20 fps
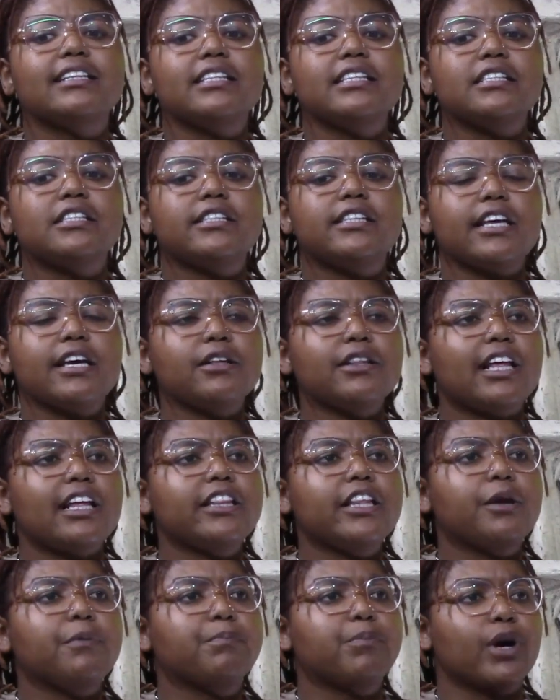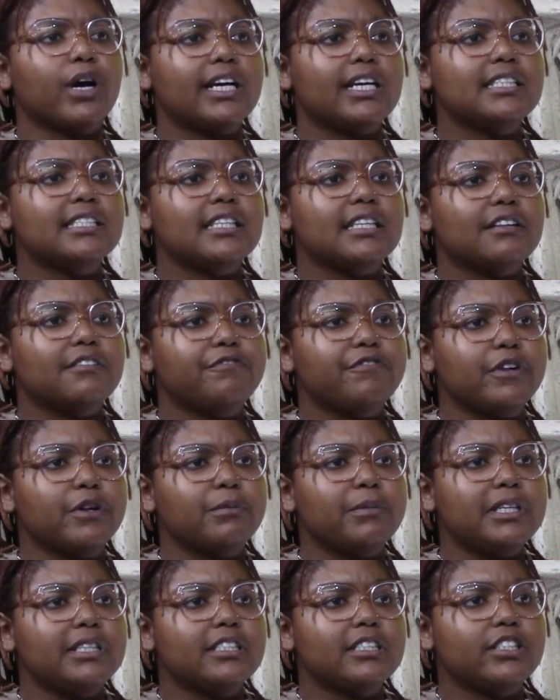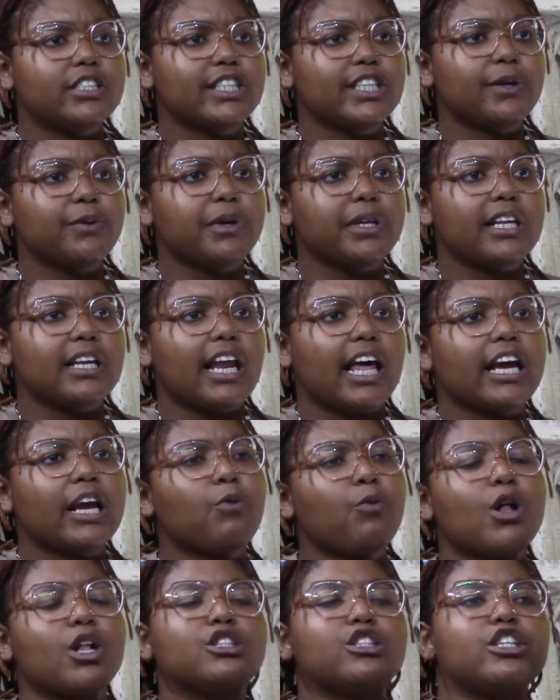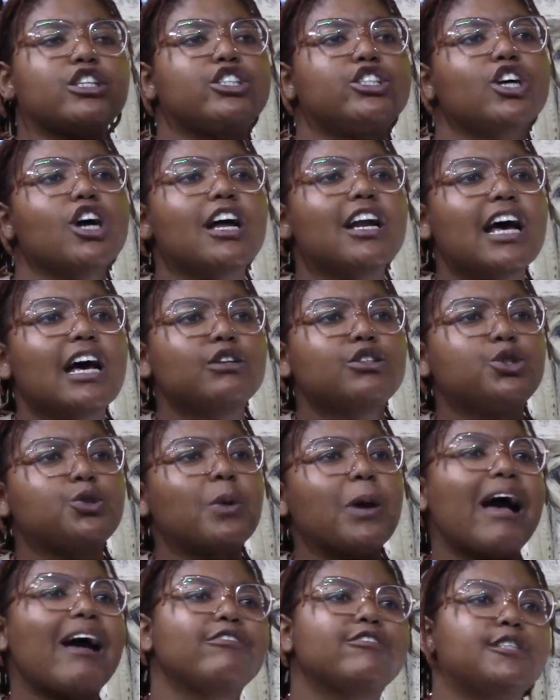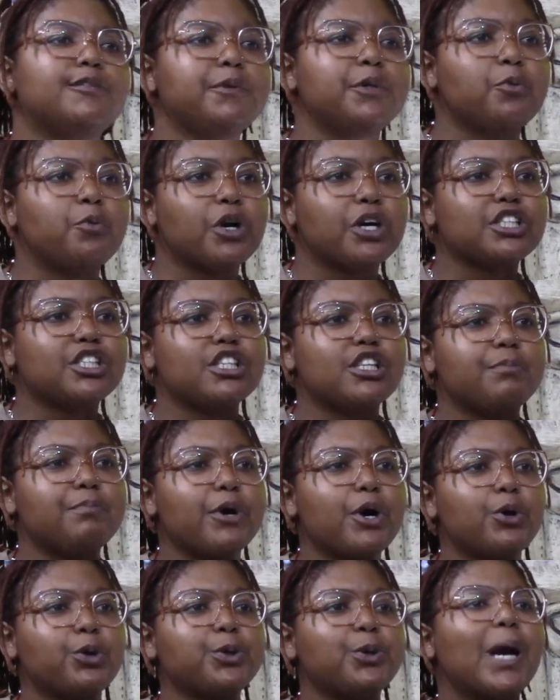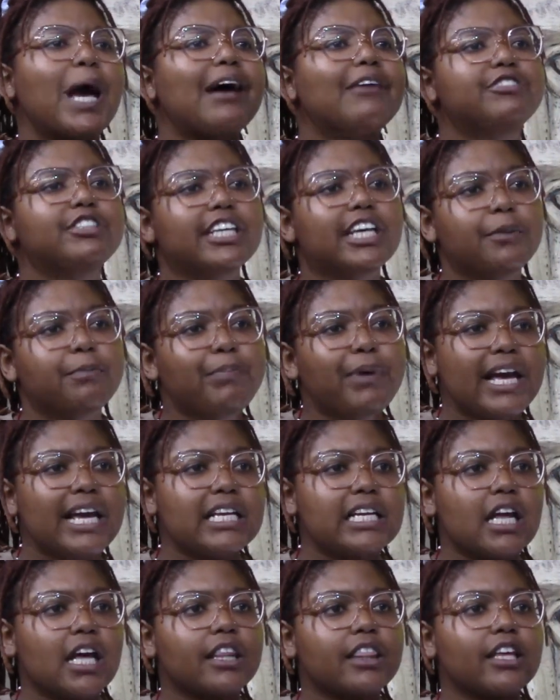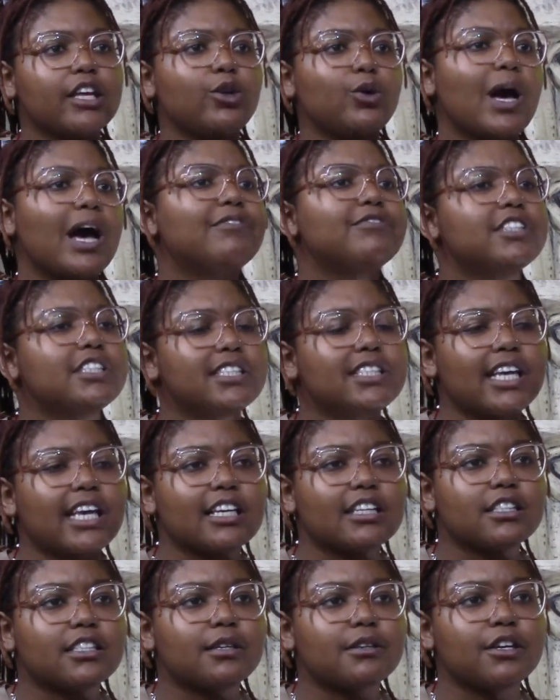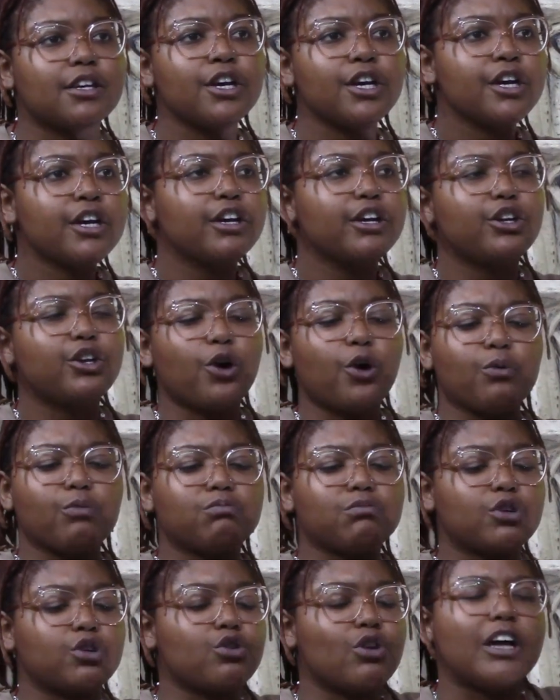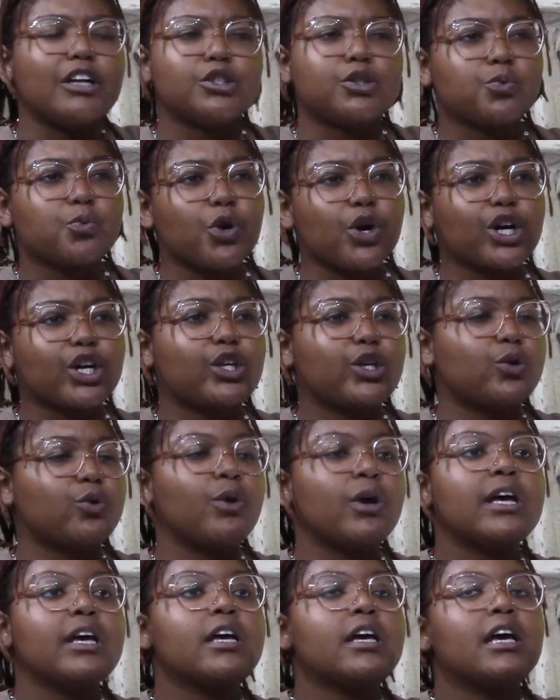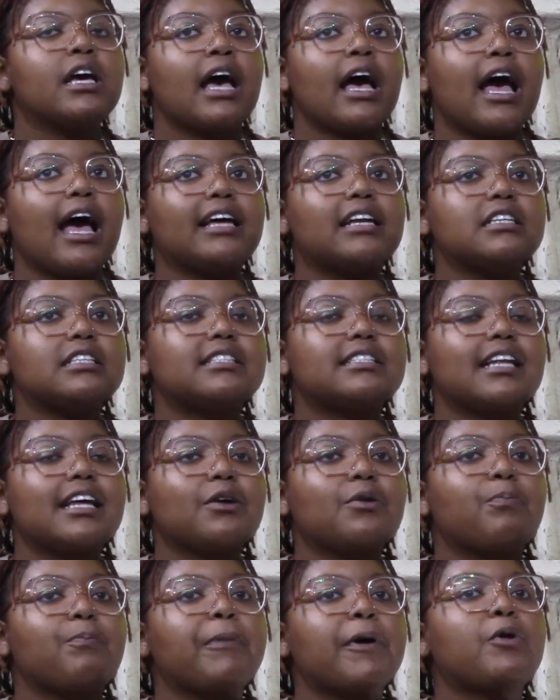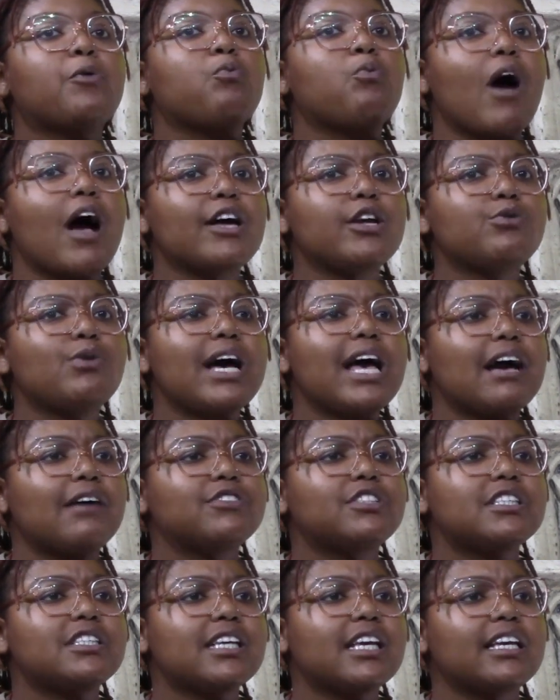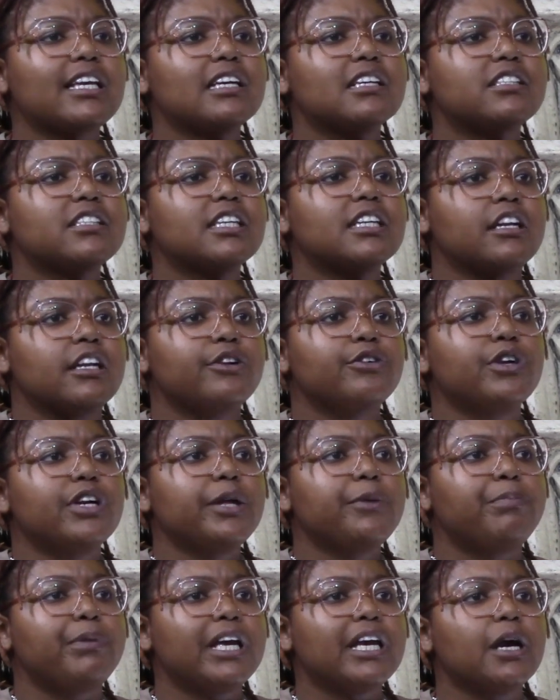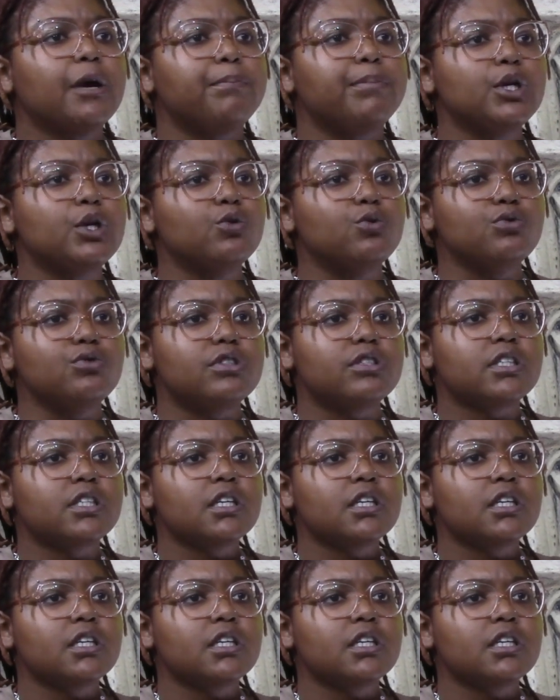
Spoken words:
this thing that they praise in the film industry where they're like, well, to start out, you have to be worked to the bone, you have to get paid nothing, you have to say yes to, grunt work, and it's like, but why do I have to say yes to literally being abused